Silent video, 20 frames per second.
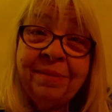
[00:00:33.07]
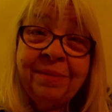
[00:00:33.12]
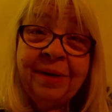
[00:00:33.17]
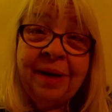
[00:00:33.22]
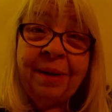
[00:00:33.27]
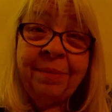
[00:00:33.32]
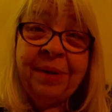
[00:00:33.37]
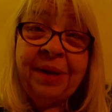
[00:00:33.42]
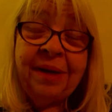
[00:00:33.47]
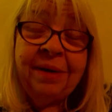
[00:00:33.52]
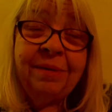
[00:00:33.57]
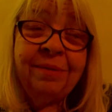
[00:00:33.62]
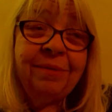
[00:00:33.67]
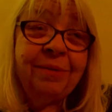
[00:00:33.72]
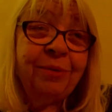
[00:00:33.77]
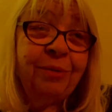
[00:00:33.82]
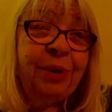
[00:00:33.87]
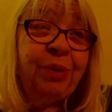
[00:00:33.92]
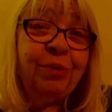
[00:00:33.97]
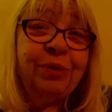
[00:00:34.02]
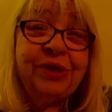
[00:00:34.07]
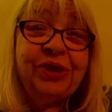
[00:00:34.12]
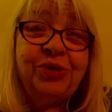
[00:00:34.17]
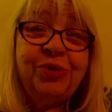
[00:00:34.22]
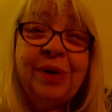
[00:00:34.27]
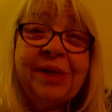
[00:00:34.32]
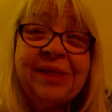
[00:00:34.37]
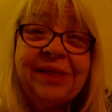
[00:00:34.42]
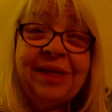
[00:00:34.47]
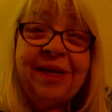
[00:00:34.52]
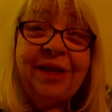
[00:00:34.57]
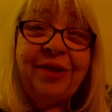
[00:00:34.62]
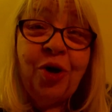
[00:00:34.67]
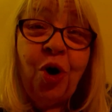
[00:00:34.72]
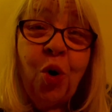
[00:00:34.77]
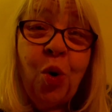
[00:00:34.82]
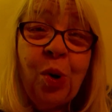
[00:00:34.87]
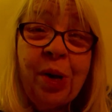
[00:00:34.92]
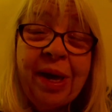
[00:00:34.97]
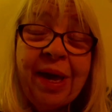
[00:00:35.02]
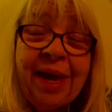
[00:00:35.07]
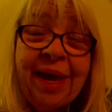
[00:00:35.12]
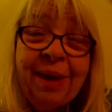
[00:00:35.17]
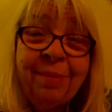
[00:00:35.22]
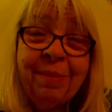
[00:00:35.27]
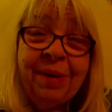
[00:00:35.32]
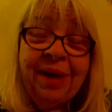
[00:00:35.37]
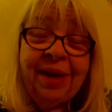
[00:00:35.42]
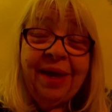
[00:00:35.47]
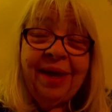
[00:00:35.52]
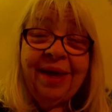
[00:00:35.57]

I mean we were stress eating the whole game